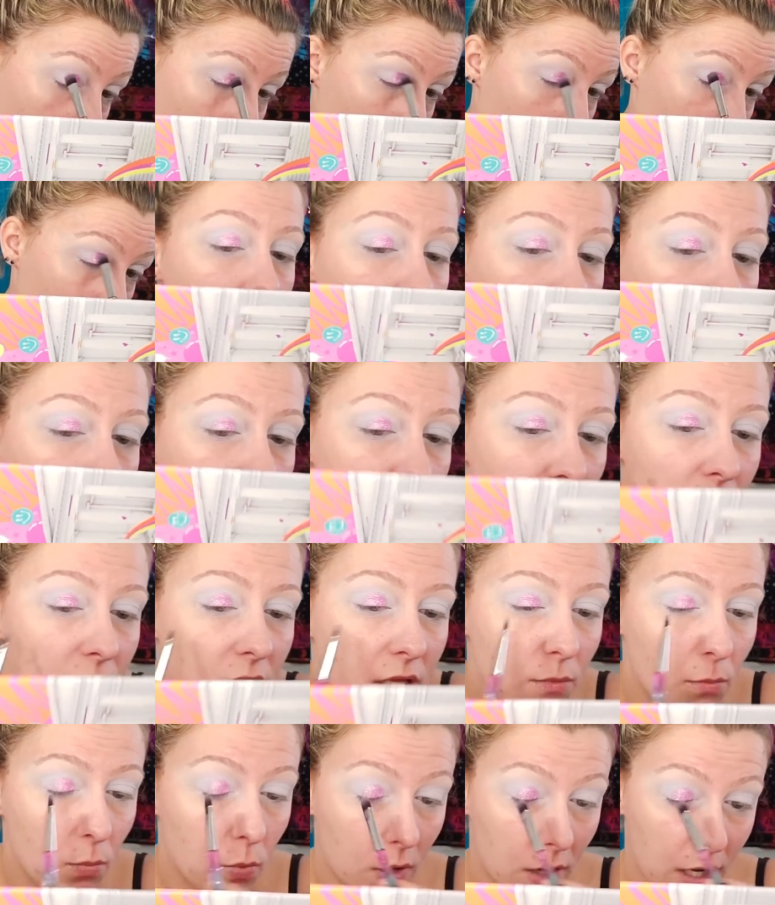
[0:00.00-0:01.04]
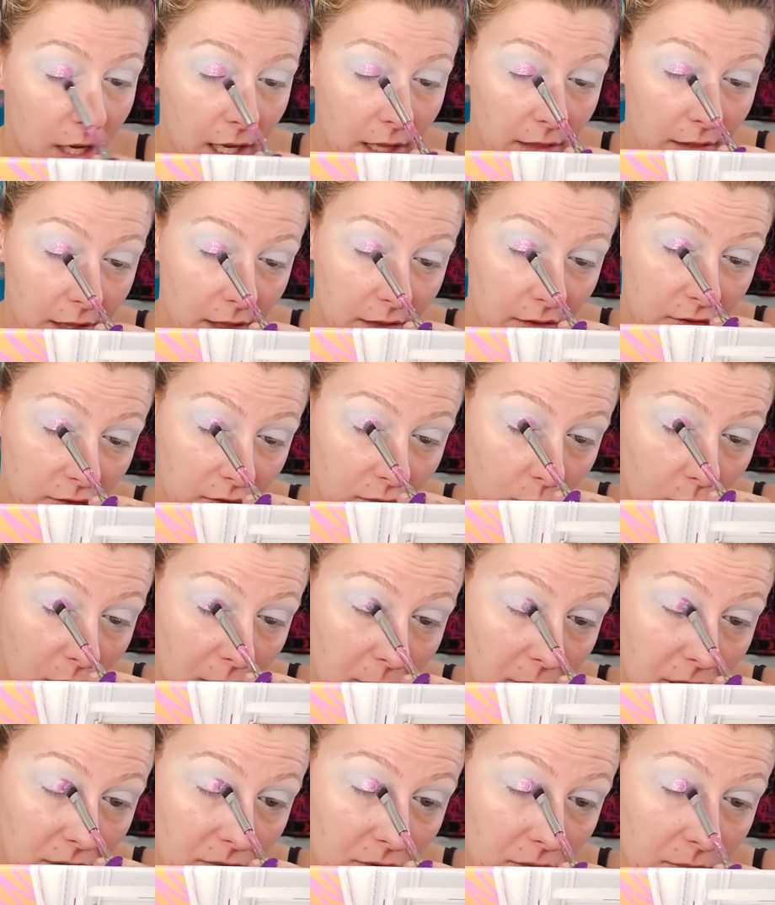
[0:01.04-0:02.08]
And I'm really like swiping
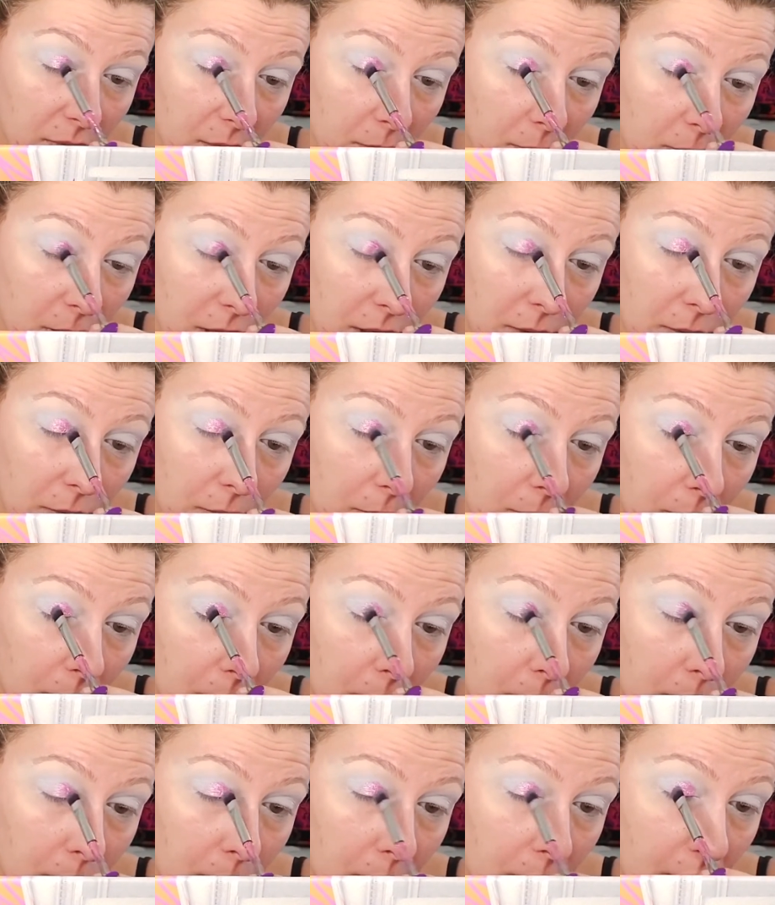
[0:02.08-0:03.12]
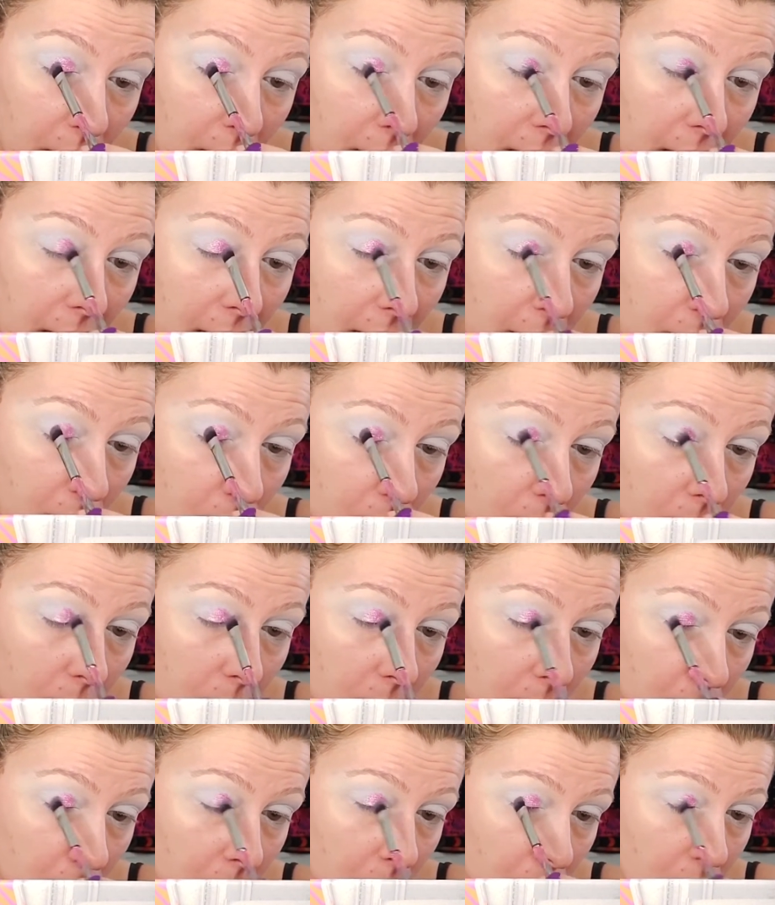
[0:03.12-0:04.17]
from the middle out.
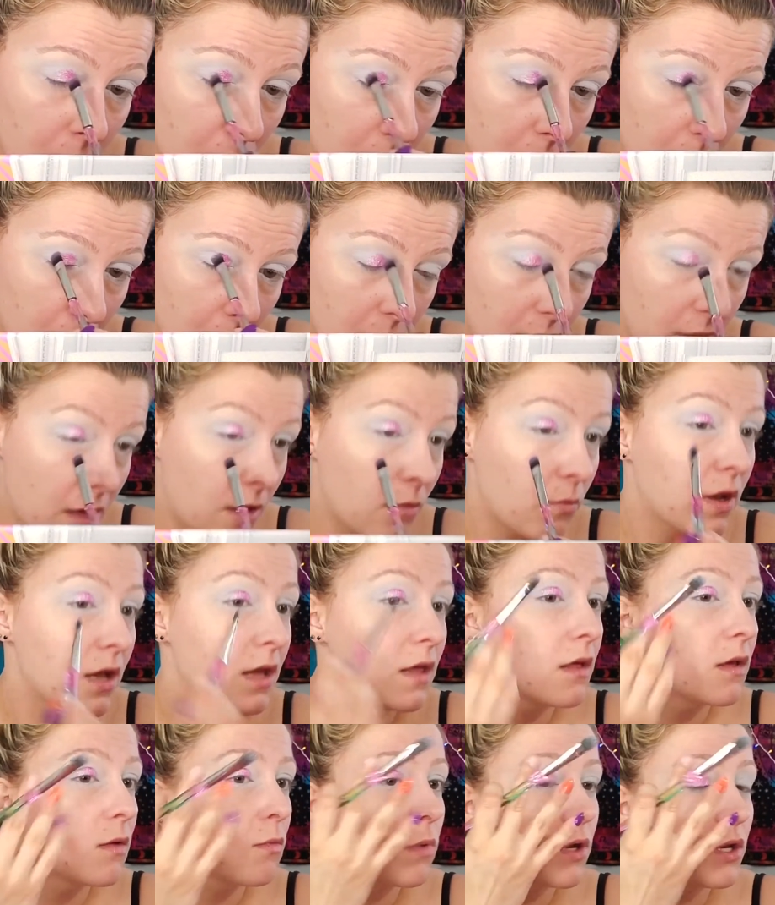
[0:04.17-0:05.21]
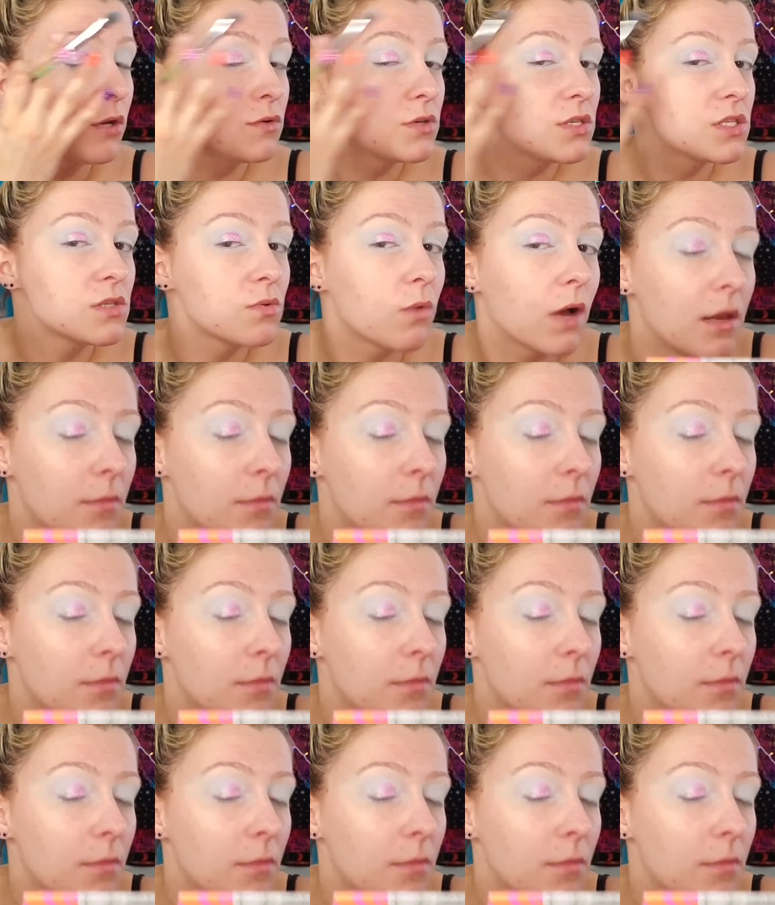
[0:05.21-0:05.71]
That way when you swipe